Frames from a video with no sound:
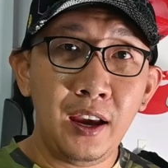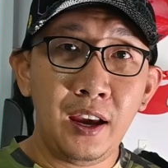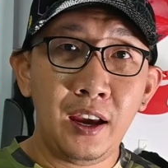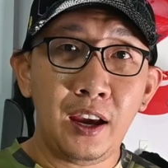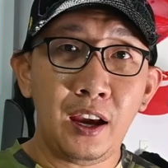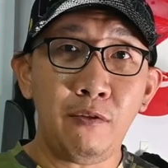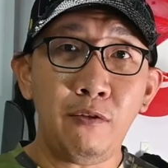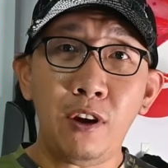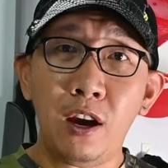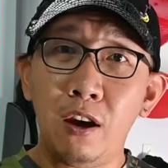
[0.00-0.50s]

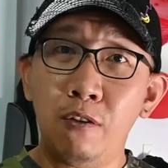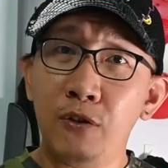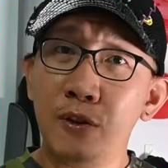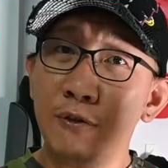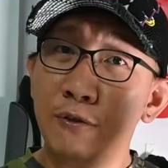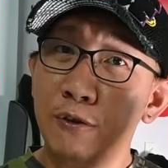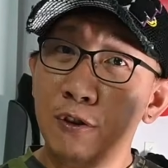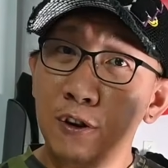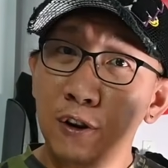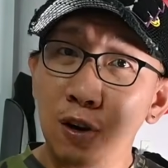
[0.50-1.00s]
Have you ever
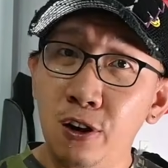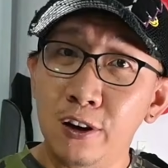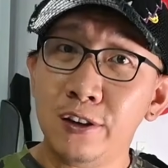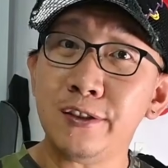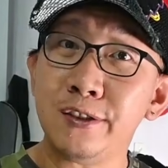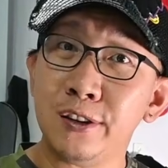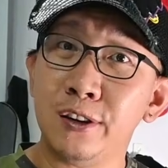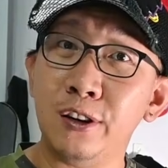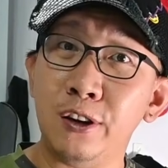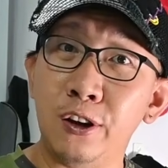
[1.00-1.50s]

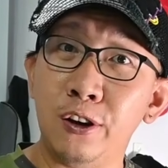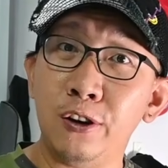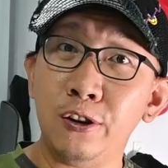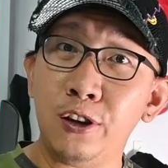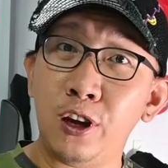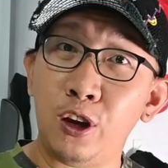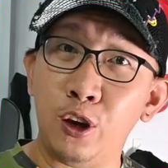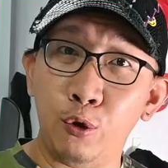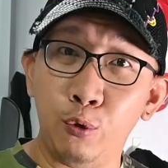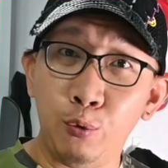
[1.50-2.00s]
lost a lure
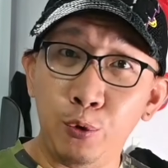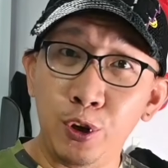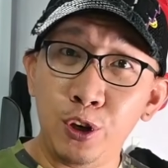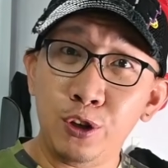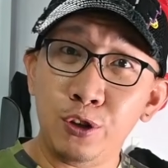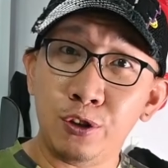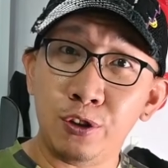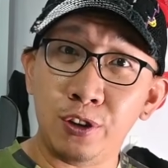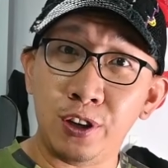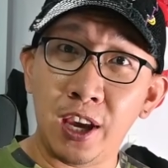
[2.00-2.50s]
that you
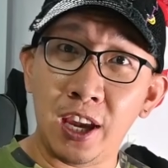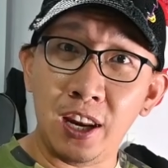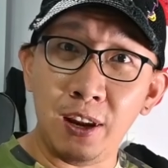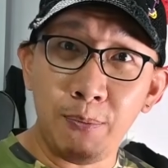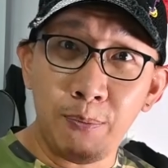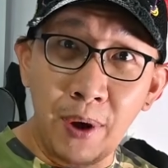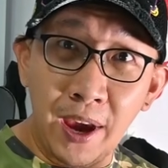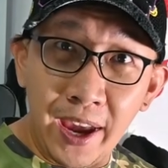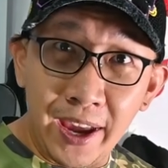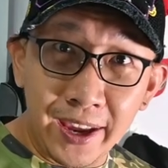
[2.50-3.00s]
wish you could get
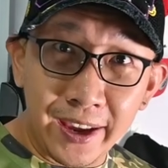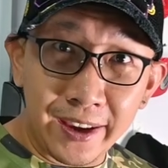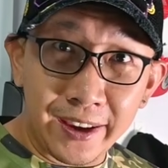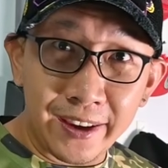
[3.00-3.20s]
it back?